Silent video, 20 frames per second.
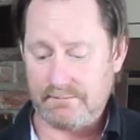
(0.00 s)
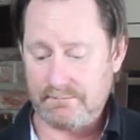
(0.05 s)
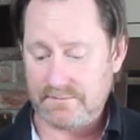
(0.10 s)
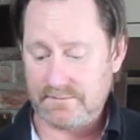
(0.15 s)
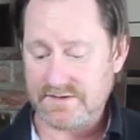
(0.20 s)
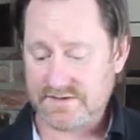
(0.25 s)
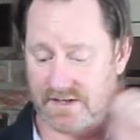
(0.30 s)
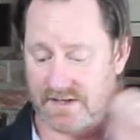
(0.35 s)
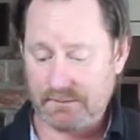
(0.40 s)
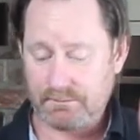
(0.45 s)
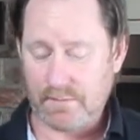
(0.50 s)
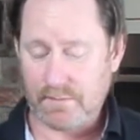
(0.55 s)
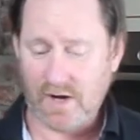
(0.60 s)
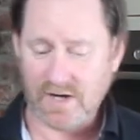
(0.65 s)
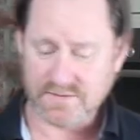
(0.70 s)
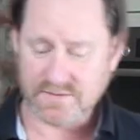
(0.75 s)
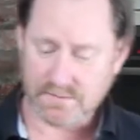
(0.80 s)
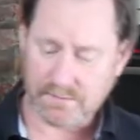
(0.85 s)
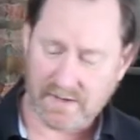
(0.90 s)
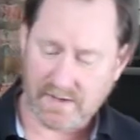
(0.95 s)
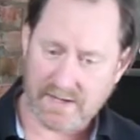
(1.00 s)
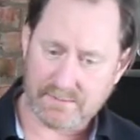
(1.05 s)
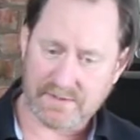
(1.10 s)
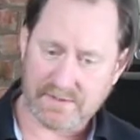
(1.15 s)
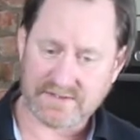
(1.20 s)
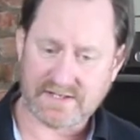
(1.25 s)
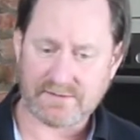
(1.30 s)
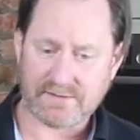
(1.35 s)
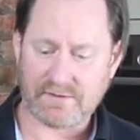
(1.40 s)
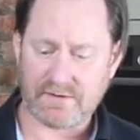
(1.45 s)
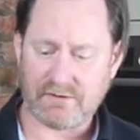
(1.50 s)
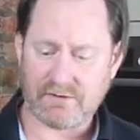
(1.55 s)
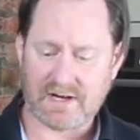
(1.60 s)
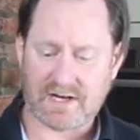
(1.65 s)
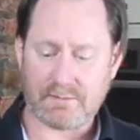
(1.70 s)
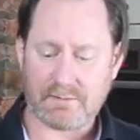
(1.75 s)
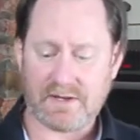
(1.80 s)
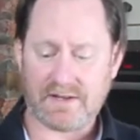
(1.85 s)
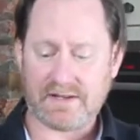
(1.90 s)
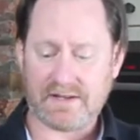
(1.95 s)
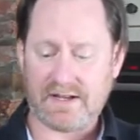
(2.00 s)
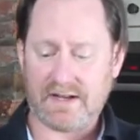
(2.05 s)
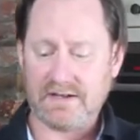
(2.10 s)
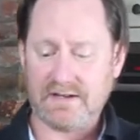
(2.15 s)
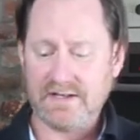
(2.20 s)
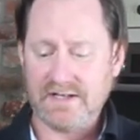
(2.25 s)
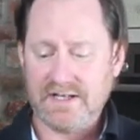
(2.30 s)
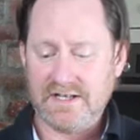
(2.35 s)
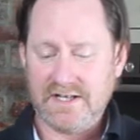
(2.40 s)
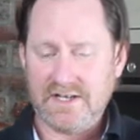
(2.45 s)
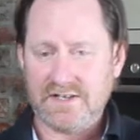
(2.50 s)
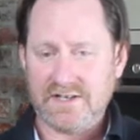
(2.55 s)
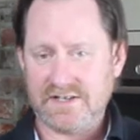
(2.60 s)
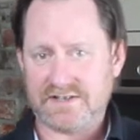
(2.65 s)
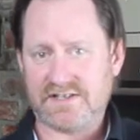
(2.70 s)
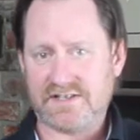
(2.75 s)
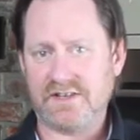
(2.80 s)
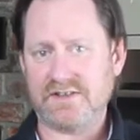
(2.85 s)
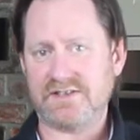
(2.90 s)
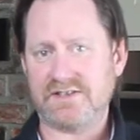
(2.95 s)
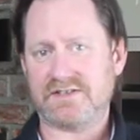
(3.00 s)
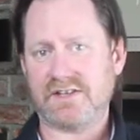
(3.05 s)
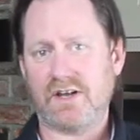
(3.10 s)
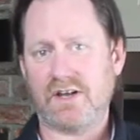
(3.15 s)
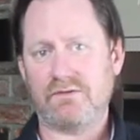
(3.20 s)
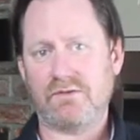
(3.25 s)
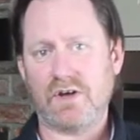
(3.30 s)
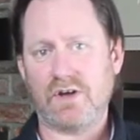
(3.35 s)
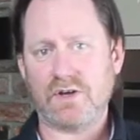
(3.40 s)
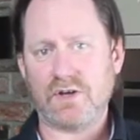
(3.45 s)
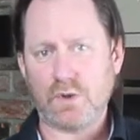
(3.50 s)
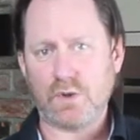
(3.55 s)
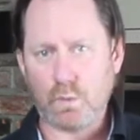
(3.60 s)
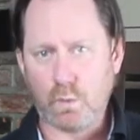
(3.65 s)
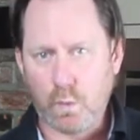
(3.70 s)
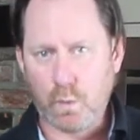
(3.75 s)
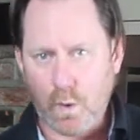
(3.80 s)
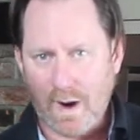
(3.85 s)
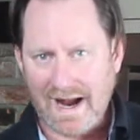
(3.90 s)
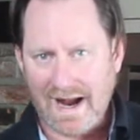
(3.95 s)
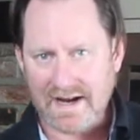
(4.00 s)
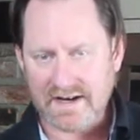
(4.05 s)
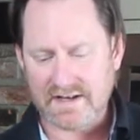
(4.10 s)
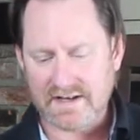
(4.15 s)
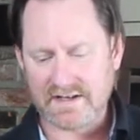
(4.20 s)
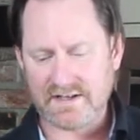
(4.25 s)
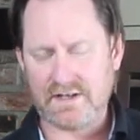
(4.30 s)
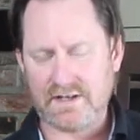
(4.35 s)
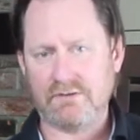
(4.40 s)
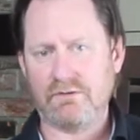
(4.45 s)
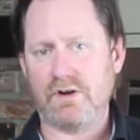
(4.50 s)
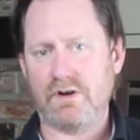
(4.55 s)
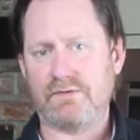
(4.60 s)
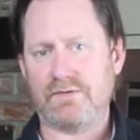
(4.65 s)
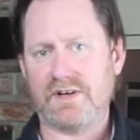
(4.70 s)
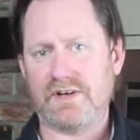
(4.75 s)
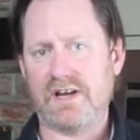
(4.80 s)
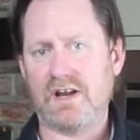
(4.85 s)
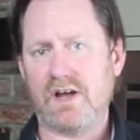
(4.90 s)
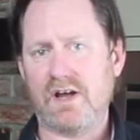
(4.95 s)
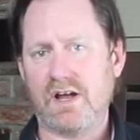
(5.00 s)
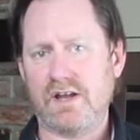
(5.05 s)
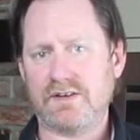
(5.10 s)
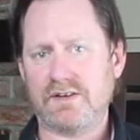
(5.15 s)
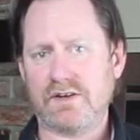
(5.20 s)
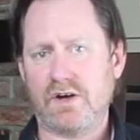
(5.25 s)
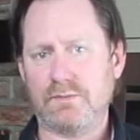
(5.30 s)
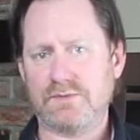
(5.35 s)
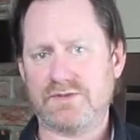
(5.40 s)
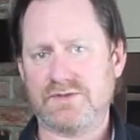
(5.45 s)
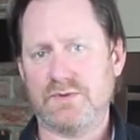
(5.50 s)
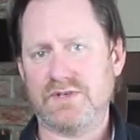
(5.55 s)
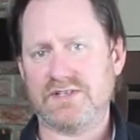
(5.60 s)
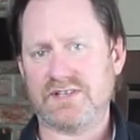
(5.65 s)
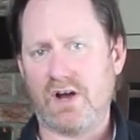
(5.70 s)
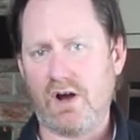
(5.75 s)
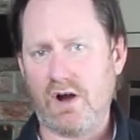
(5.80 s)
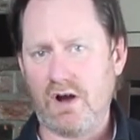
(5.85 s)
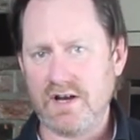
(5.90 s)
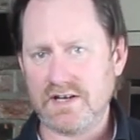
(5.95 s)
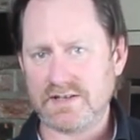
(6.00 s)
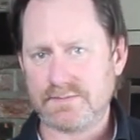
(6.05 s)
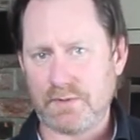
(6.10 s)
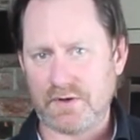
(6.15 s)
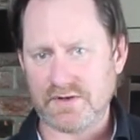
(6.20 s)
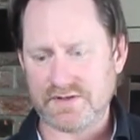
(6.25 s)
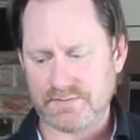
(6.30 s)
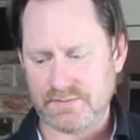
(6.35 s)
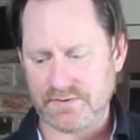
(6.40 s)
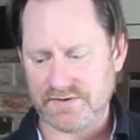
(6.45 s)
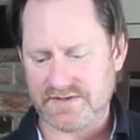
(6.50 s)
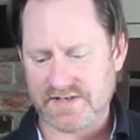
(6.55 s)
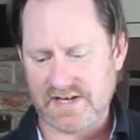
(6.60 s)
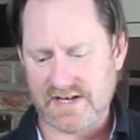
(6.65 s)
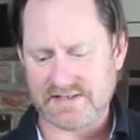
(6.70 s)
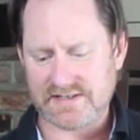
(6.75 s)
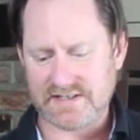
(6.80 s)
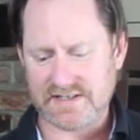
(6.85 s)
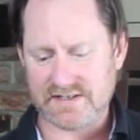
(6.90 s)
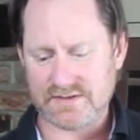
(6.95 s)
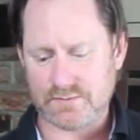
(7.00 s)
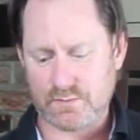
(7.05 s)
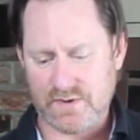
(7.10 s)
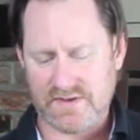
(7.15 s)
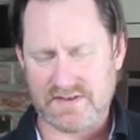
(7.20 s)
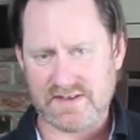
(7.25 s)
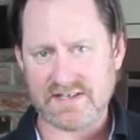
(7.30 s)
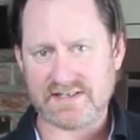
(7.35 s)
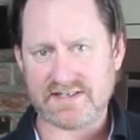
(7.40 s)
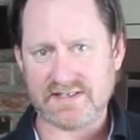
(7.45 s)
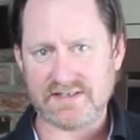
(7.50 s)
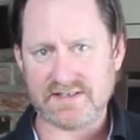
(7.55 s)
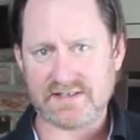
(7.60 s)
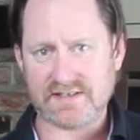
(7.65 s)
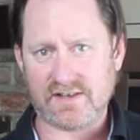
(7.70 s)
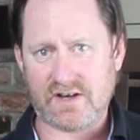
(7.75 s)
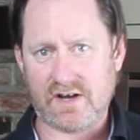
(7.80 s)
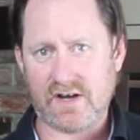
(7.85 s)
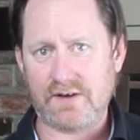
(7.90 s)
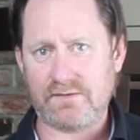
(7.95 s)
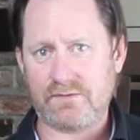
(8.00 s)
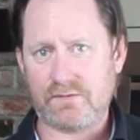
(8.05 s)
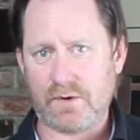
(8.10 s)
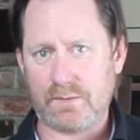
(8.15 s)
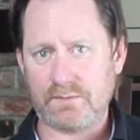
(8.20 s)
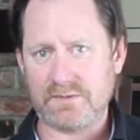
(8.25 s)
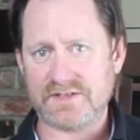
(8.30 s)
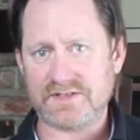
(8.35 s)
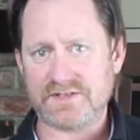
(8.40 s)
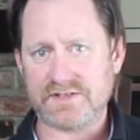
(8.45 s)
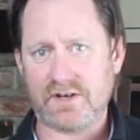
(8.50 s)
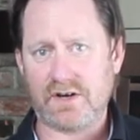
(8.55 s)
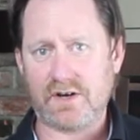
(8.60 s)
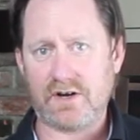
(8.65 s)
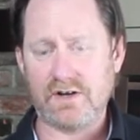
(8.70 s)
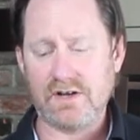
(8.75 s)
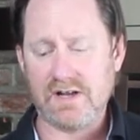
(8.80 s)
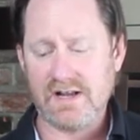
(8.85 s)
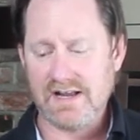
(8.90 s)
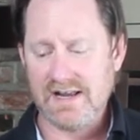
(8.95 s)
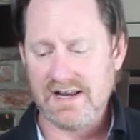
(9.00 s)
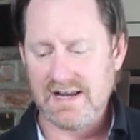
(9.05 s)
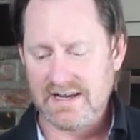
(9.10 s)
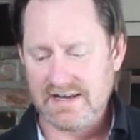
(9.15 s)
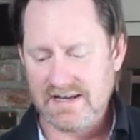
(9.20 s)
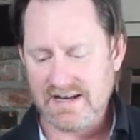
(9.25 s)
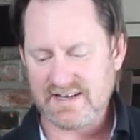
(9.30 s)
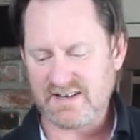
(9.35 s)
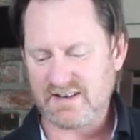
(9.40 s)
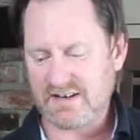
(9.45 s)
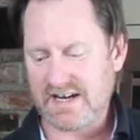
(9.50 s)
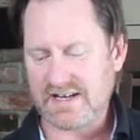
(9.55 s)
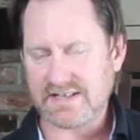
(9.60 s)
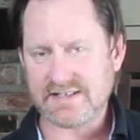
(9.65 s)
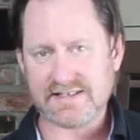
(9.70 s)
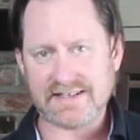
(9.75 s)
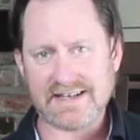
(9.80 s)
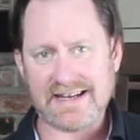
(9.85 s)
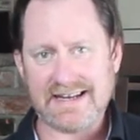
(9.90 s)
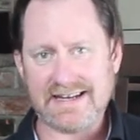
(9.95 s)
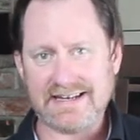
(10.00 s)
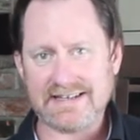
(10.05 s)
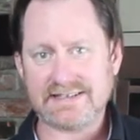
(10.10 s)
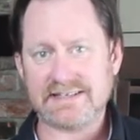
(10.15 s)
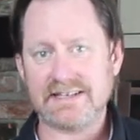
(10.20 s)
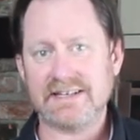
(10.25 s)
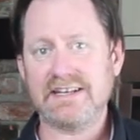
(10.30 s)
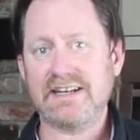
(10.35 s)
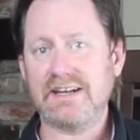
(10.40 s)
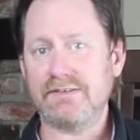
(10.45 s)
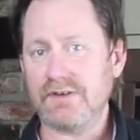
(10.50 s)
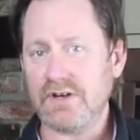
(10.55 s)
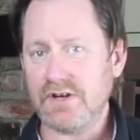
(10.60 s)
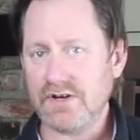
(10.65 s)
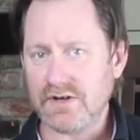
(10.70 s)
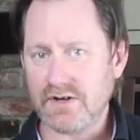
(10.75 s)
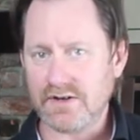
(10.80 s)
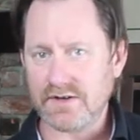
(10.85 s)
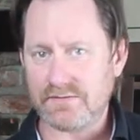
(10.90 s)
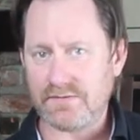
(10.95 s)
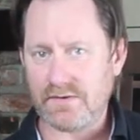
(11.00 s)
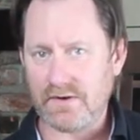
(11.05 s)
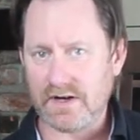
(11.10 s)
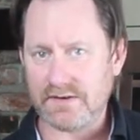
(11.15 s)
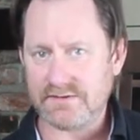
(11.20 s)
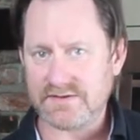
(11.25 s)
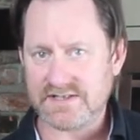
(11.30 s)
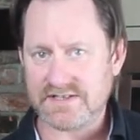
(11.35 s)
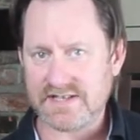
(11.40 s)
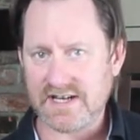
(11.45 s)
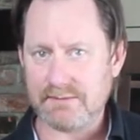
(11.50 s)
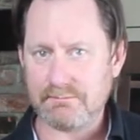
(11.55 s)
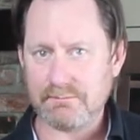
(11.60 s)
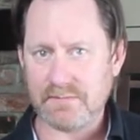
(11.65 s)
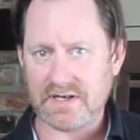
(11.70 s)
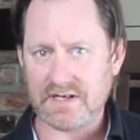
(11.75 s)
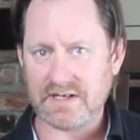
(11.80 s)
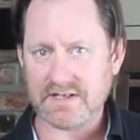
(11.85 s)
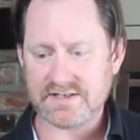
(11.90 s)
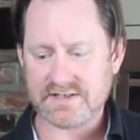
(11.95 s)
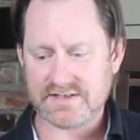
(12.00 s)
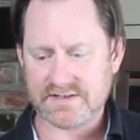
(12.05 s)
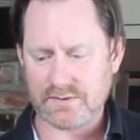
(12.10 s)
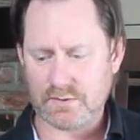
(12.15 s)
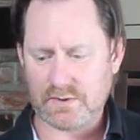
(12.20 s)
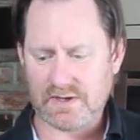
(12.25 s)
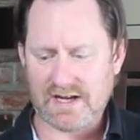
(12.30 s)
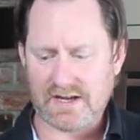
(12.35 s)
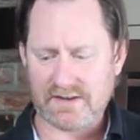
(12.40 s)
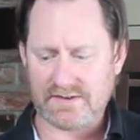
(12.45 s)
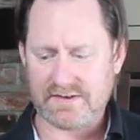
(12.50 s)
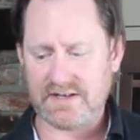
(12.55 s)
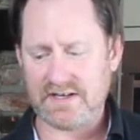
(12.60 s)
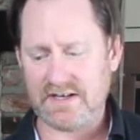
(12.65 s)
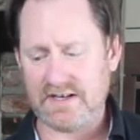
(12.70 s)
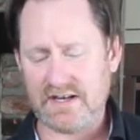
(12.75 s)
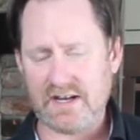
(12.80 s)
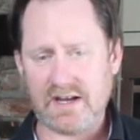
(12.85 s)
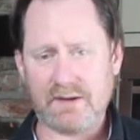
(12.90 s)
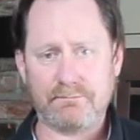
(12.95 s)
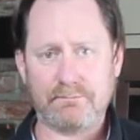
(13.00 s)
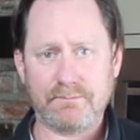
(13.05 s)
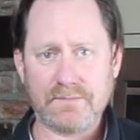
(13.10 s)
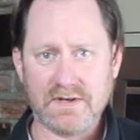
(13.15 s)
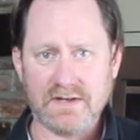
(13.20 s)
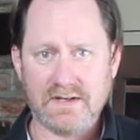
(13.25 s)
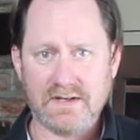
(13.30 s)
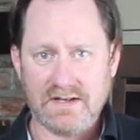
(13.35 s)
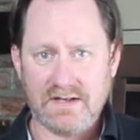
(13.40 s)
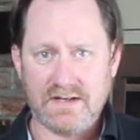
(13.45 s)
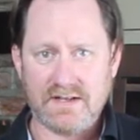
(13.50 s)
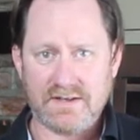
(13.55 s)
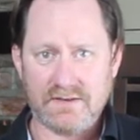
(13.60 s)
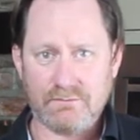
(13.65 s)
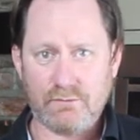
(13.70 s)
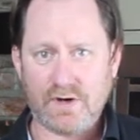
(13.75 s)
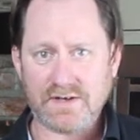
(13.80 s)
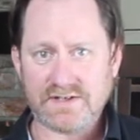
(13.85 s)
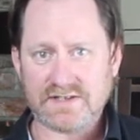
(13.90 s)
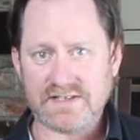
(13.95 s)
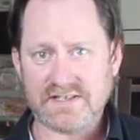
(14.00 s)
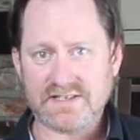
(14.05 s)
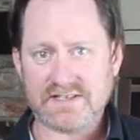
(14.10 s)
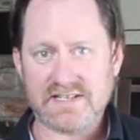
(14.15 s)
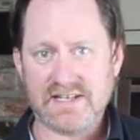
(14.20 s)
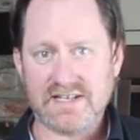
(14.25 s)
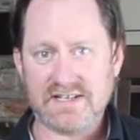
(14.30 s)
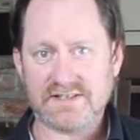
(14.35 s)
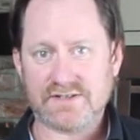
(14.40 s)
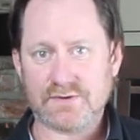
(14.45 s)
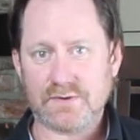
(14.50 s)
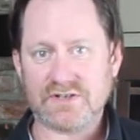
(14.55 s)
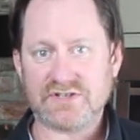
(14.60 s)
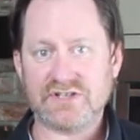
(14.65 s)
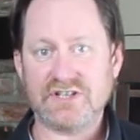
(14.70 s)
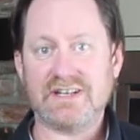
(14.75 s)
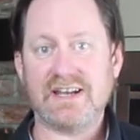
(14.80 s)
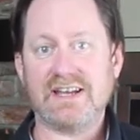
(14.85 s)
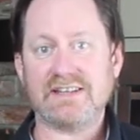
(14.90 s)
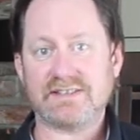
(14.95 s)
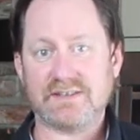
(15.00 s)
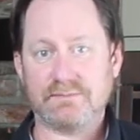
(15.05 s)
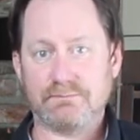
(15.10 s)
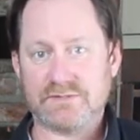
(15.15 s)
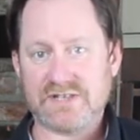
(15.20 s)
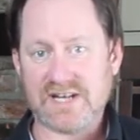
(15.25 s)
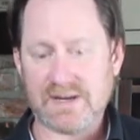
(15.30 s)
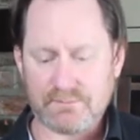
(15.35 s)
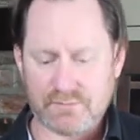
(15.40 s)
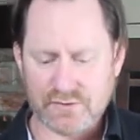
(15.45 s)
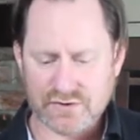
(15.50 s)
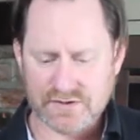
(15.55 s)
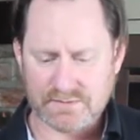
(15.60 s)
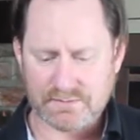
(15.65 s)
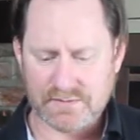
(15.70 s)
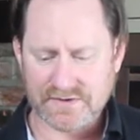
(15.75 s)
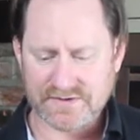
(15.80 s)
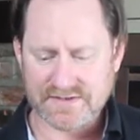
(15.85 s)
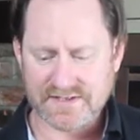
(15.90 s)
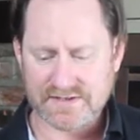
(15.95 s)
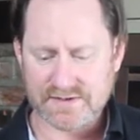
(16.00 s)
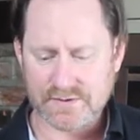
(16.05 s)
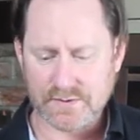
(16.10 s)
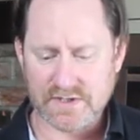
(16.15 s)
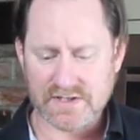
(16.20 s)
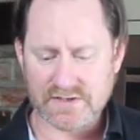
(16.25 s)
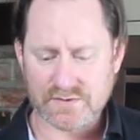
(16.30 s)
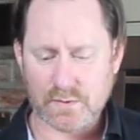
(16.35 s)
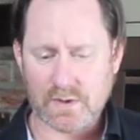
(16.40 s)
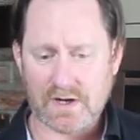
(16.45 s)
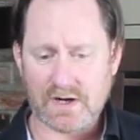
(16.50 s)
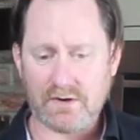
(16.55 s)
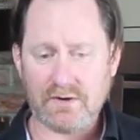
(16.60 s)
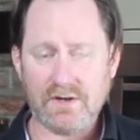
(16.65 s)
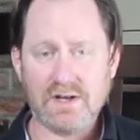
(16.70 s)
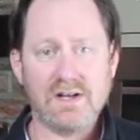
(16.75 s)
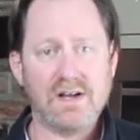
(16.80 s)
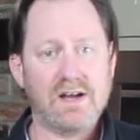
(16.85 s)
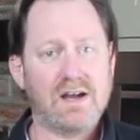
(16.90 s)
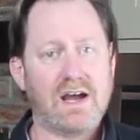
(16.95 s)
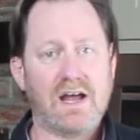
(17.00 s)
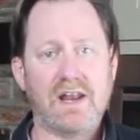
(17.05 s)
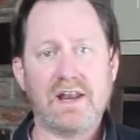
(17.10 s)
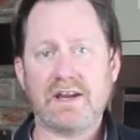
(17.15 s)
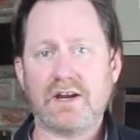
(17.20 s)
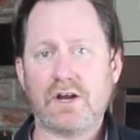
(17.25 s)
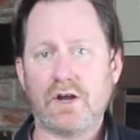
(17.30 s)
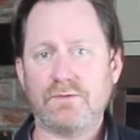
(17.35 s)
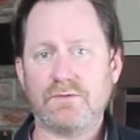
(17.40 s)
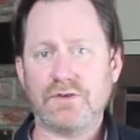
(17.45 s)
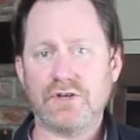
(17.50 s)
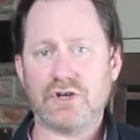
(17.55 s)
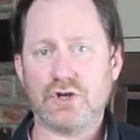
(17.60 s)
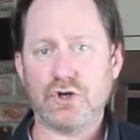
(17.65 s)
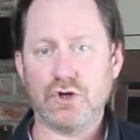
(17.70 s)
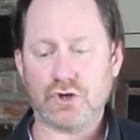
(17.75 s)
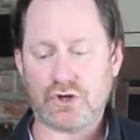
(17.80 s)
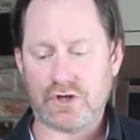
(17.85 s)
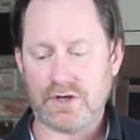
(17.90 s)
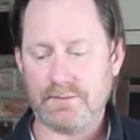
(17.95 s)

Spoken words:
So parchment paper, definitely recommend that. You turn this over, you whack your oven up to its highest possible settings with this inside from the start. Let it get to heat, give it another 5 to 10 minutes to allow the roasting tin to actually get some temperature built into it as well, and then go for your cook.